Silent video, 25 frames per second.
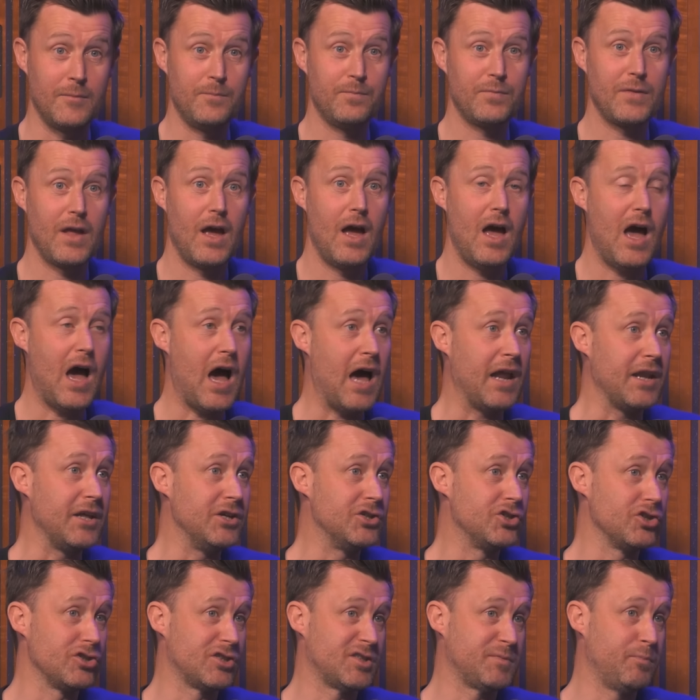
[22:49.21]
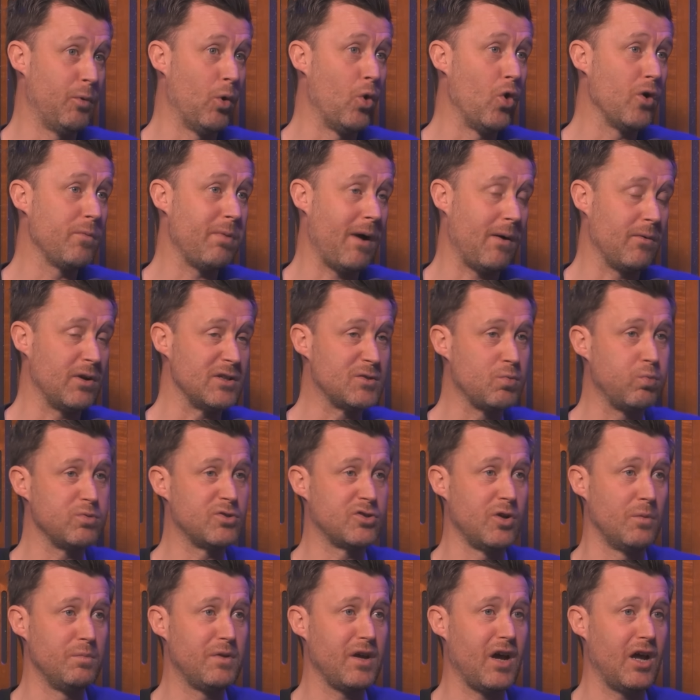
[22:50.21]
Yeah. And he just spoke about, and it's
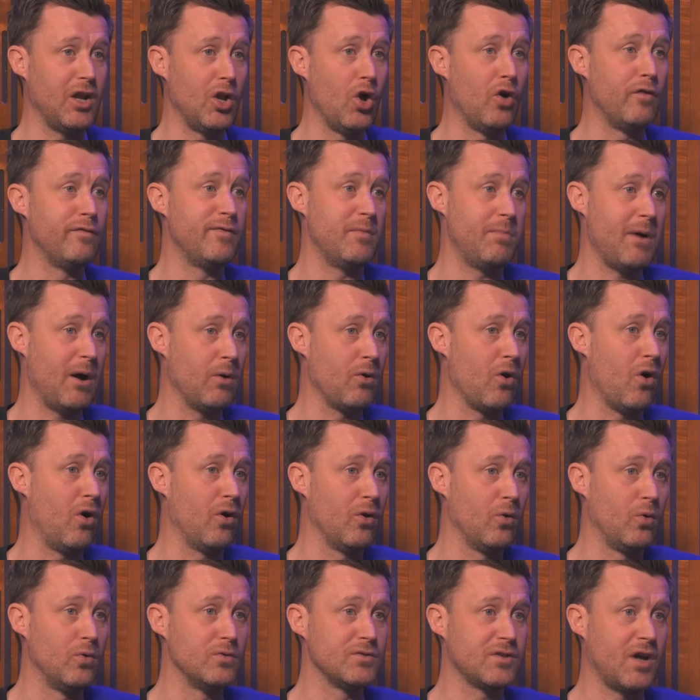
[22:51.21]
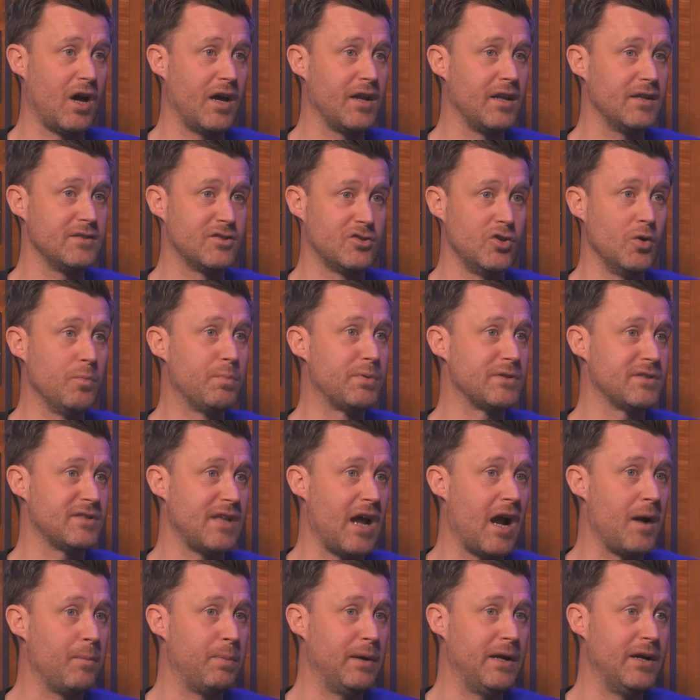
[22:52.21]
something I love about all those kind of
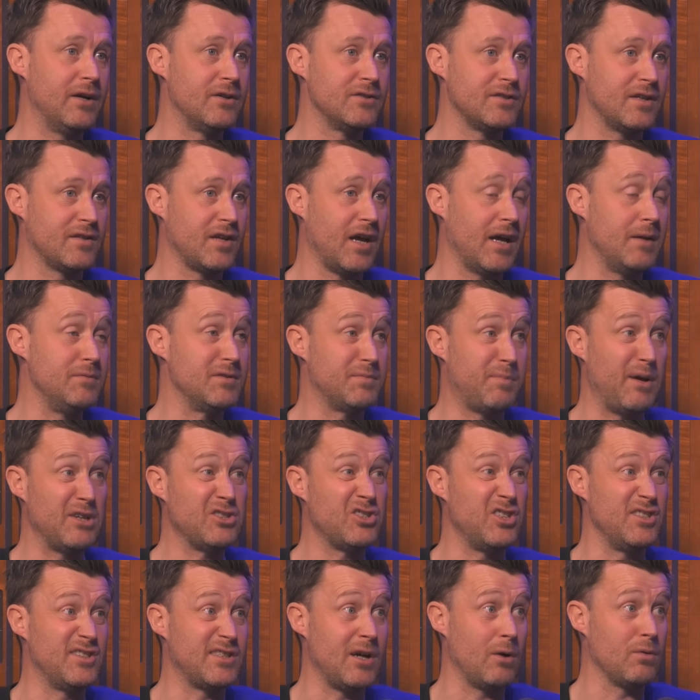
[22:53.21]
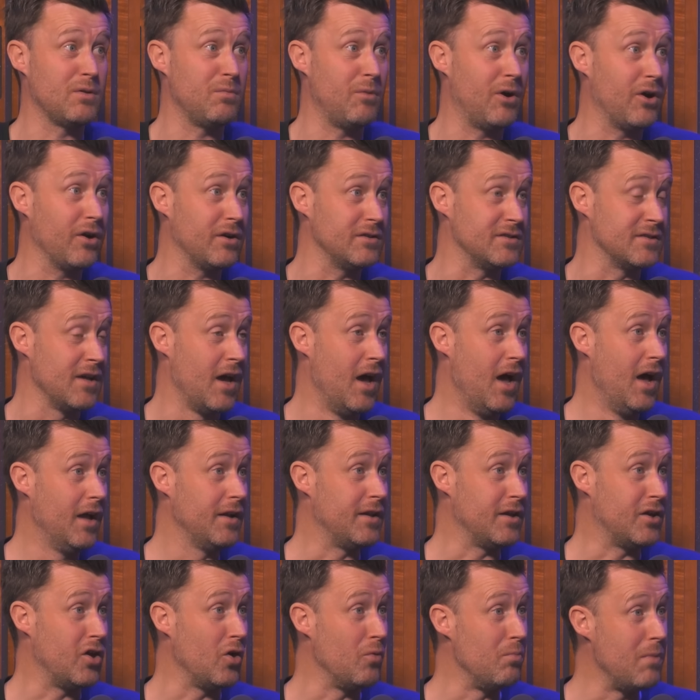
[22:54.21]
superstar players at times, especially South Americans,
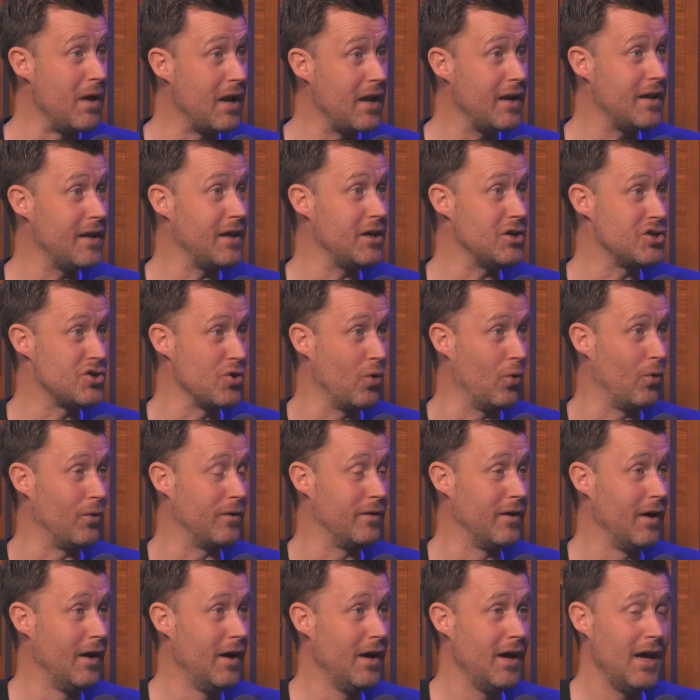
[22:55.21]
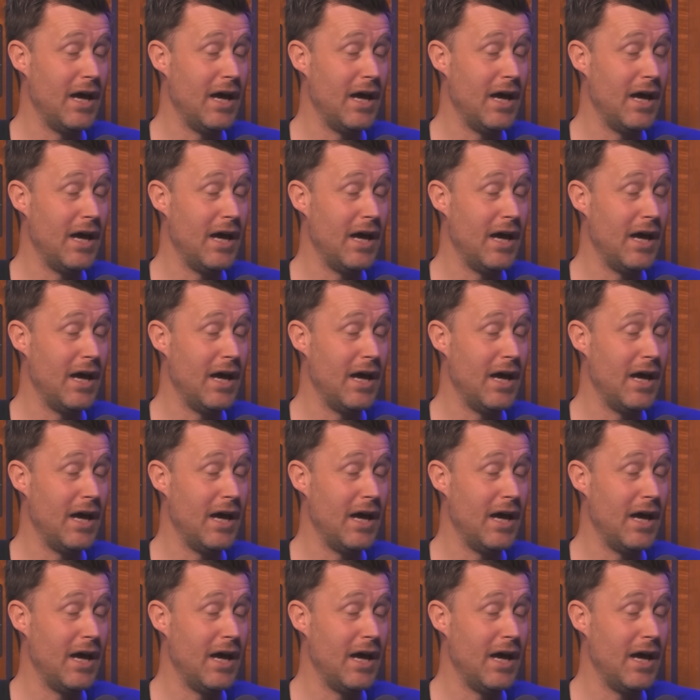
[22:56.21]
the humility he showed.